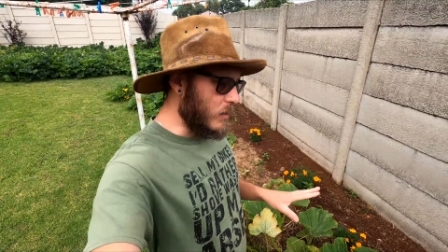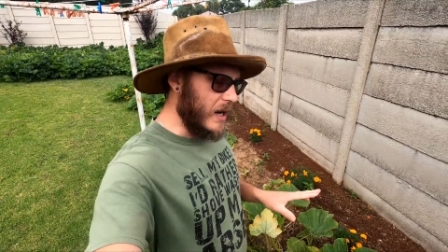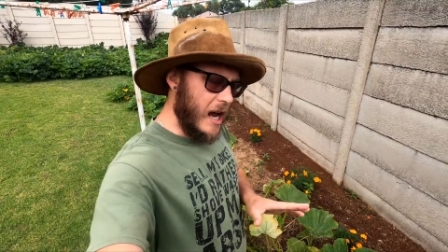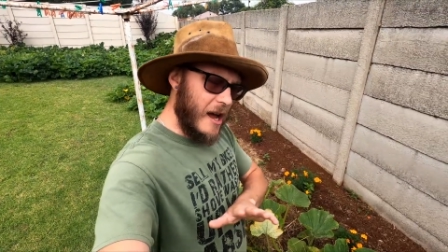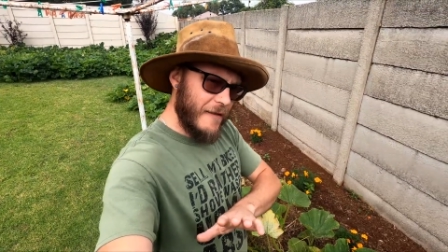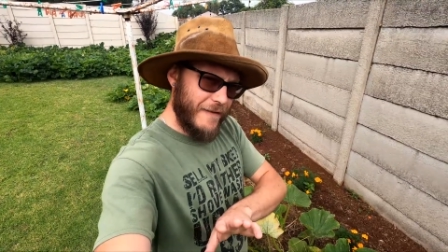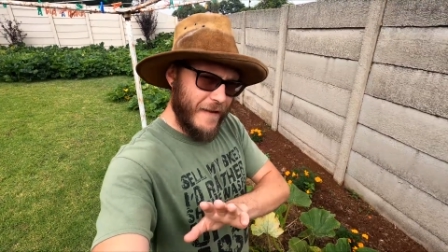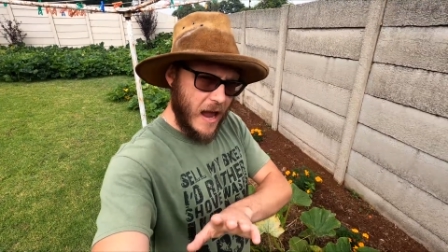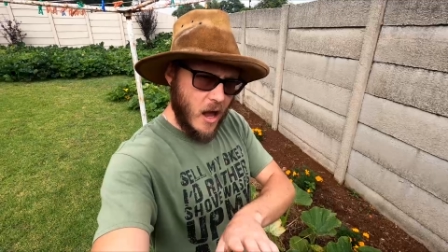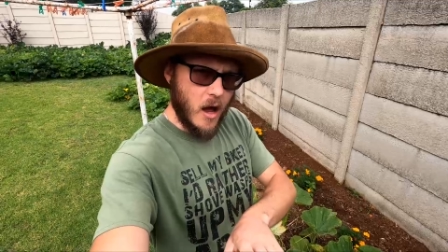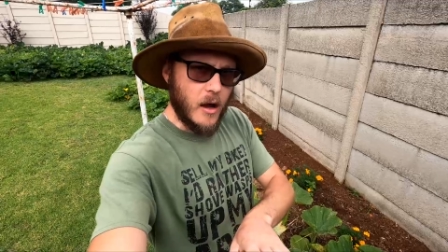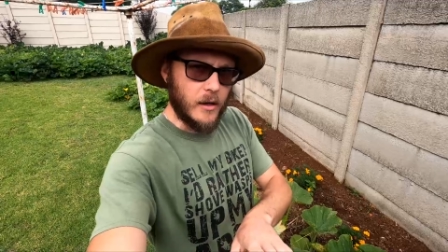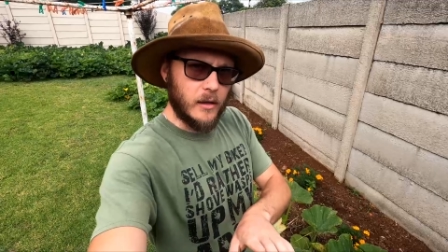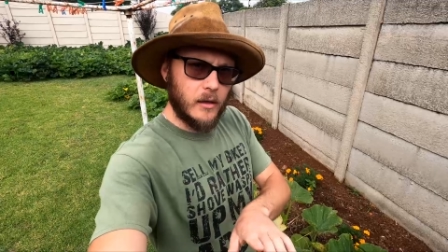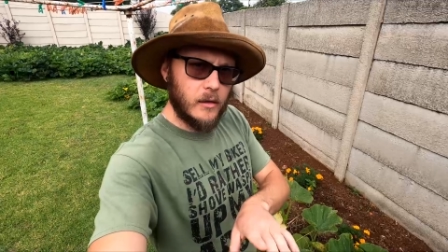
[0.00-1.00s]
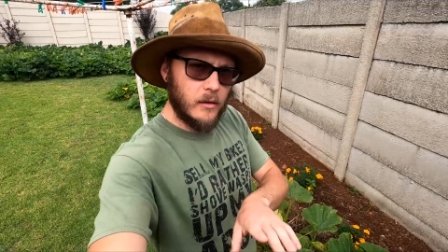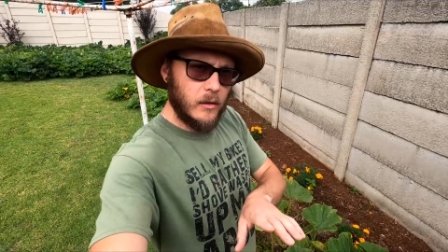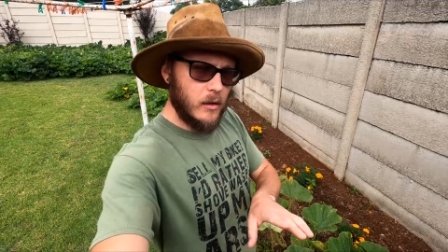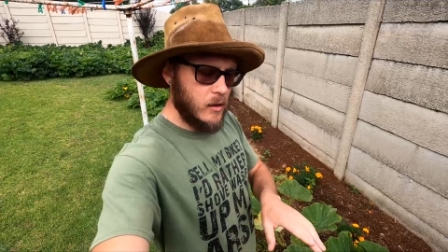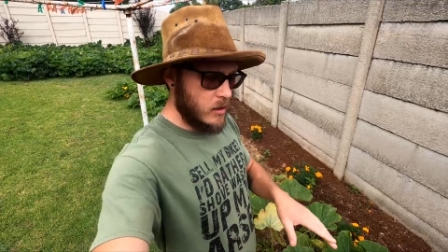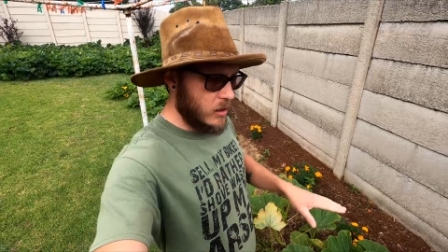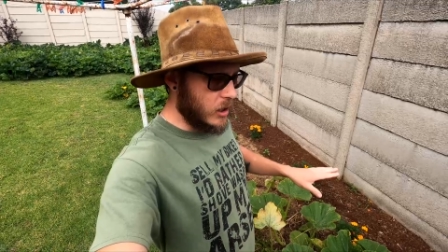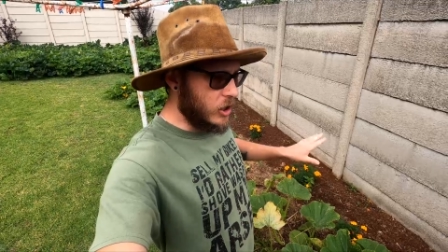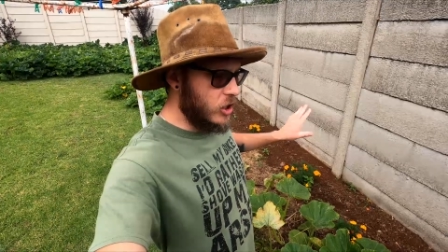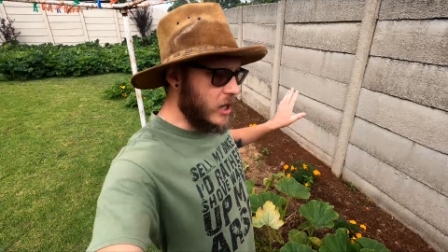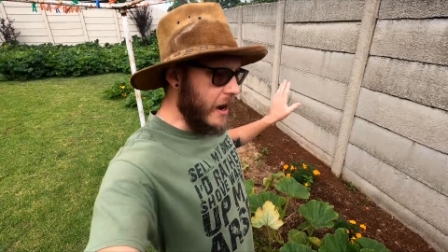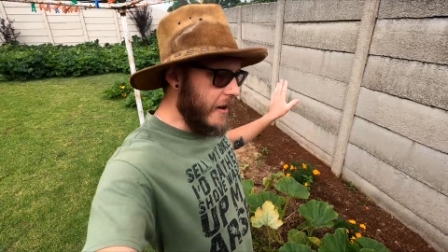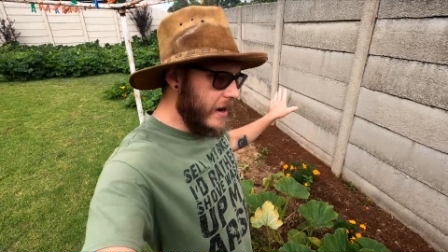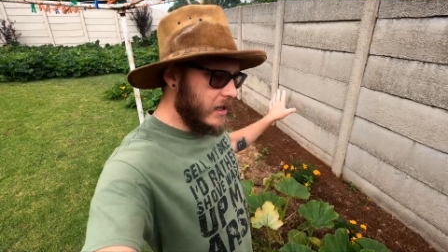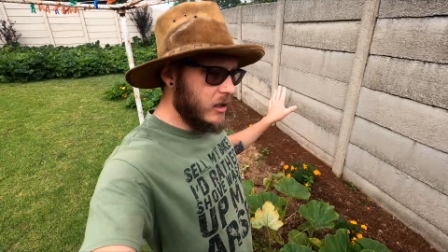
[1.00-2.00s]
But I found the
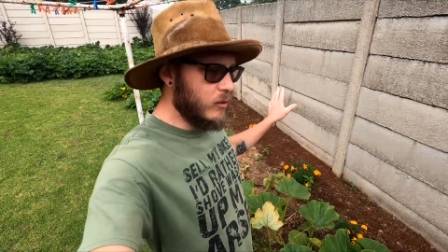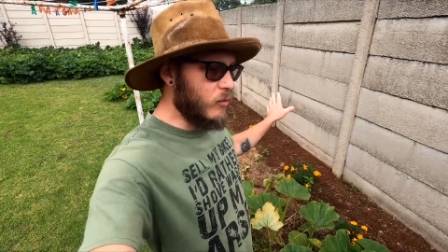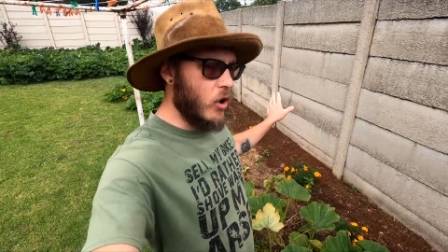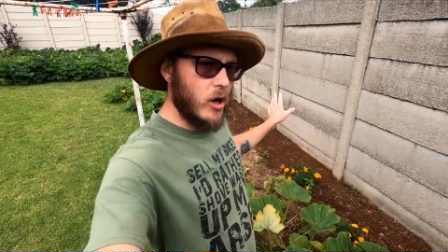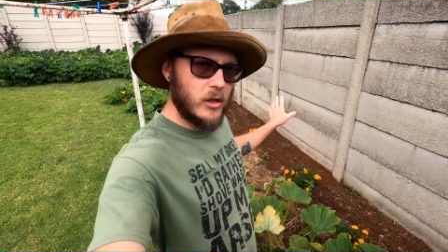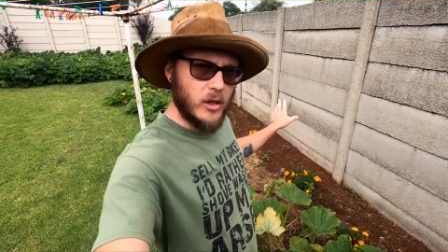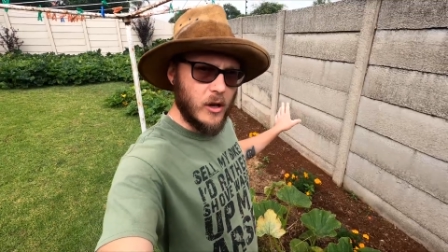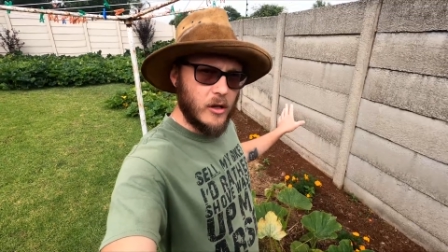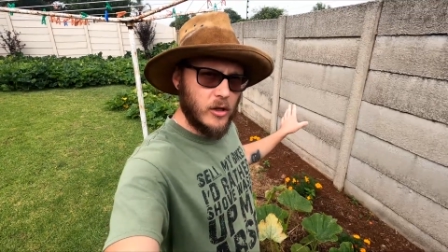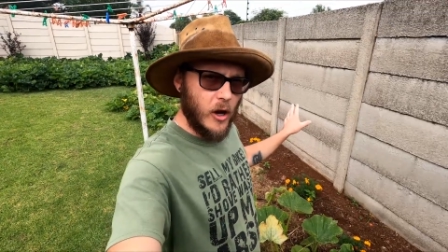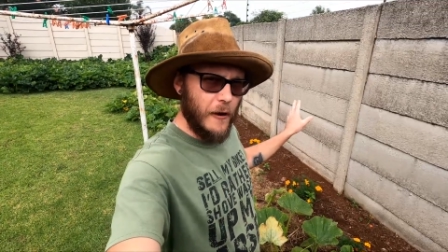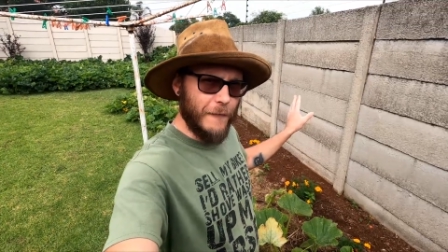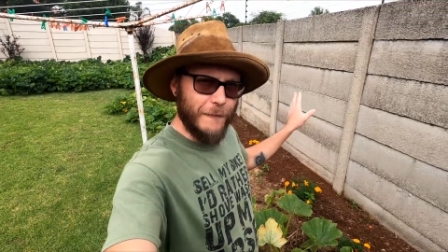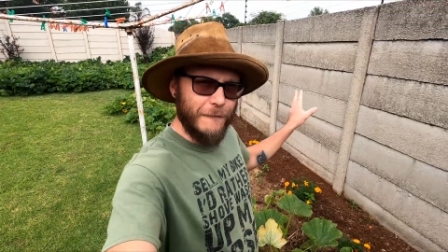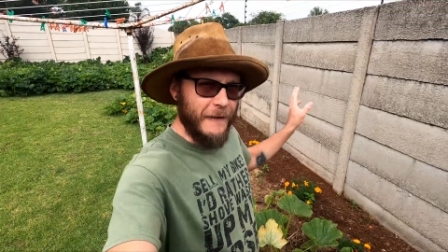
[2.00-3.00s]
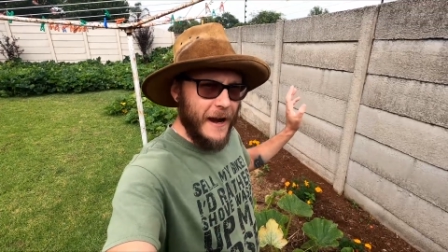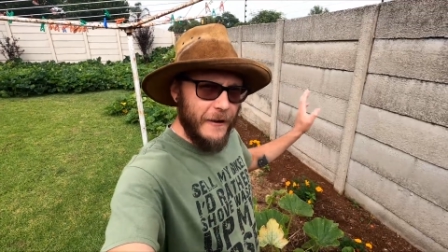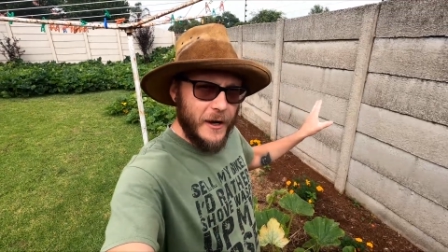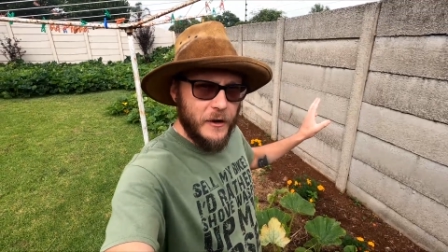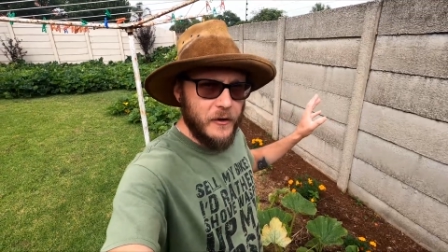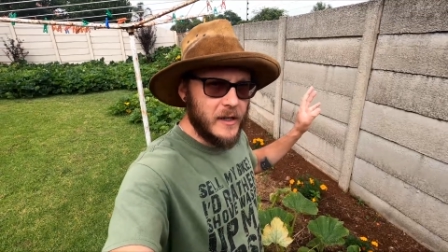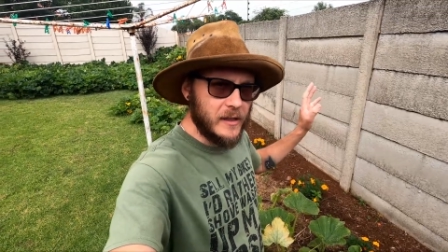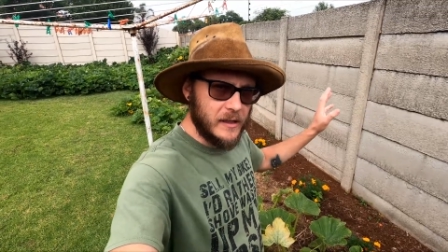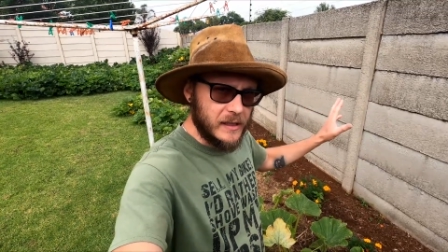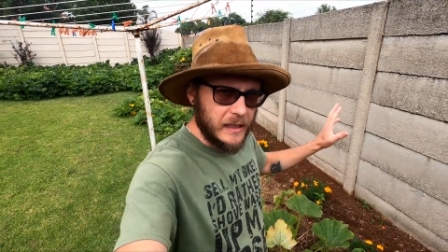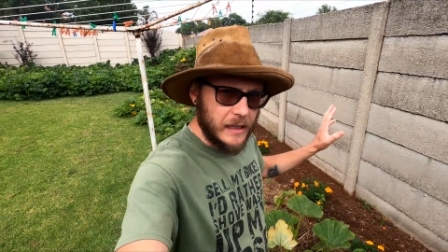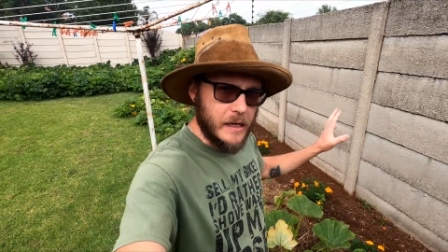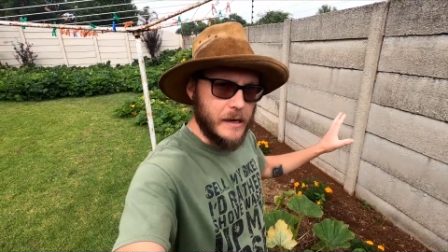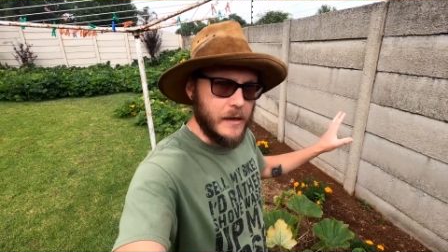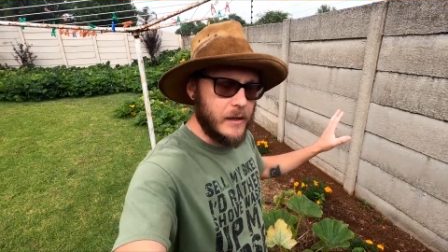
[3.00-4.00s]
cherry tomatoes are very
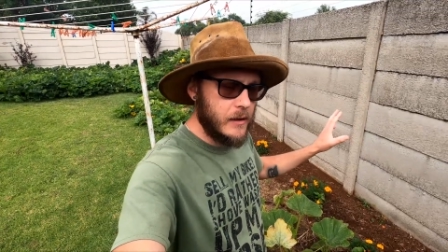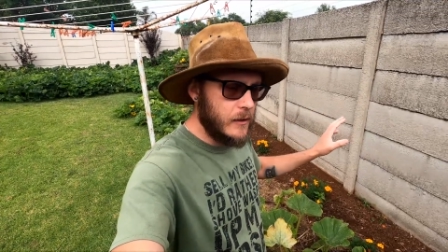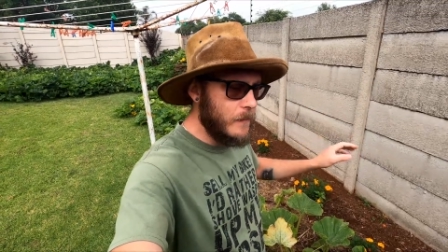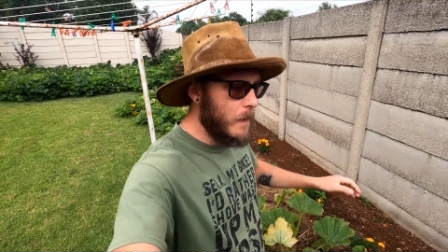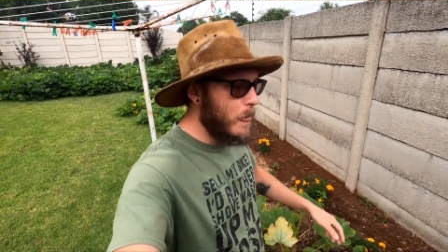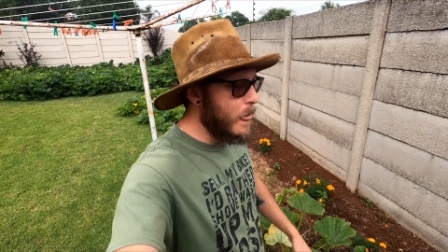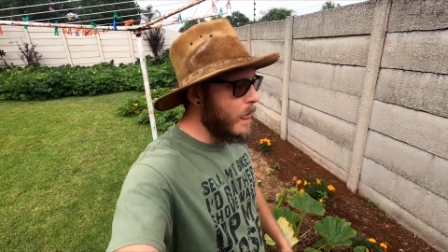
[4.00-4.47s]
resilient.